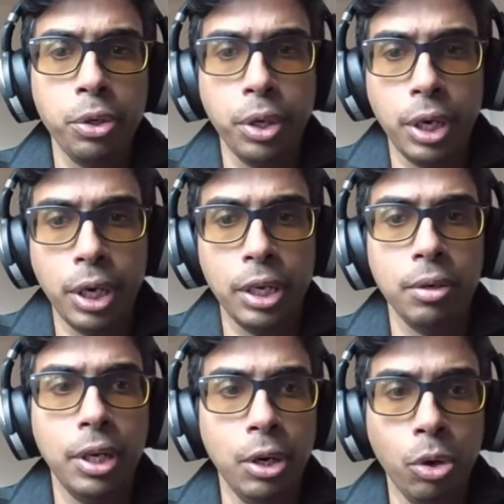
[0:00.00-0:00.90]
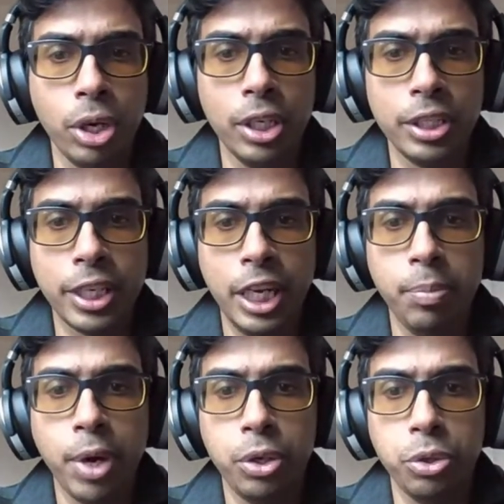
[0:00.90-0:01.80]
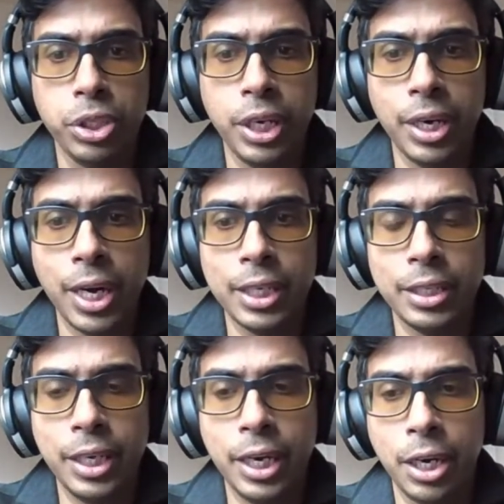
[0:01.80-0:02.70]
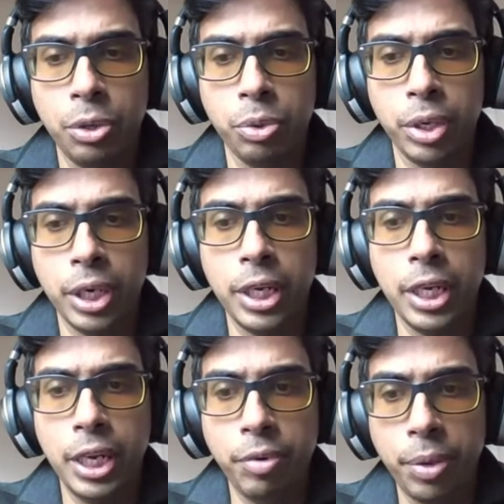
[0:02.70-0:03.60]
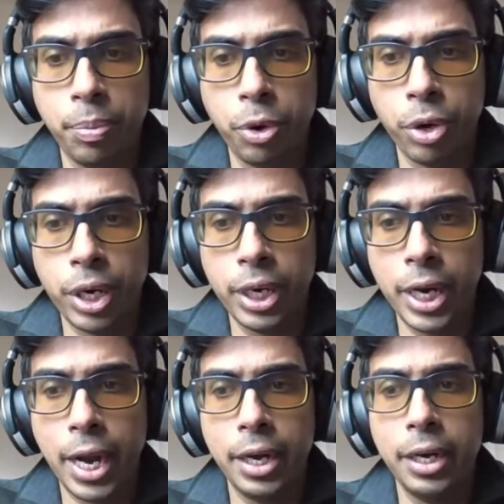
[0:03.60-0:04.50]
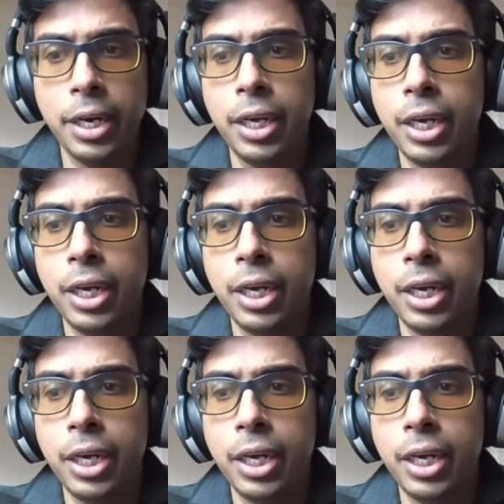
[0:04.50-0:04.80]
a local schema to serialize data to an event broker, and